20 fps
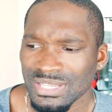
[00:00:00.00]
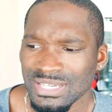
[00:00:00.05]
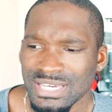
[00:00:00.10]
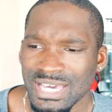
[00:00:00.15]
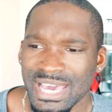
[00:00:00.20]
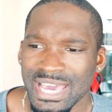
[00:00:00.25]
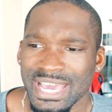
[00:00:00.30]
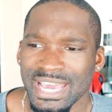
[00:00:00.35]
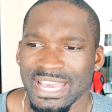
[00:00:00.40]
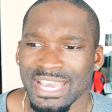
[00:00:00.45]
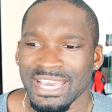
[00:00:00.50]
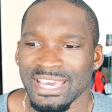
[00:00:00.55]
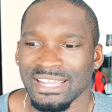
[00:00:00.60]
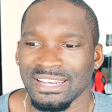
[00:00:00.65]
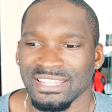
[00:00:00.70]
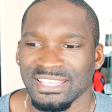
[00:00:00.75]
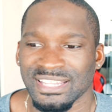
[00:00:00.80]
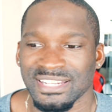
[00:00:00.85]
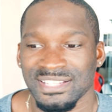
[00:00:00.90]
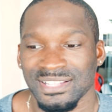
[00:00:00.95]

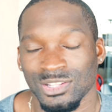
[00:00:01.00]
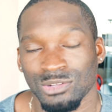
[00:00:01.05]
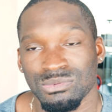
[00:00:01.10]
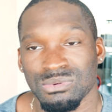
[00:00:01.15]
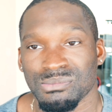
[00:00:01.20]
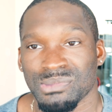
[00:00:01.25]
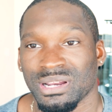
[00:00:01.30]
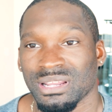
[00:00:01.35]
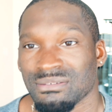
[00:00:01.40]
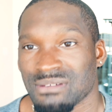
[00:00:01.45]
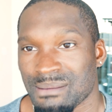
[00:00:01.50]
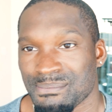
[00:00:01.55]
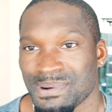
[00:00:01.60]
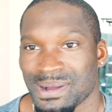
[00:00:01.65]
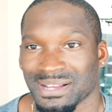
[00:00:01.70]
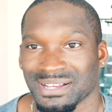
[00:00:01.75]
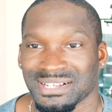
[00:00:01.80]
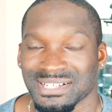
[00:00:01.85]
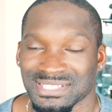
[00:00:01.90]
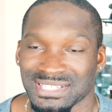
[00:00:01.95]
and get a little bit of money in my pocket,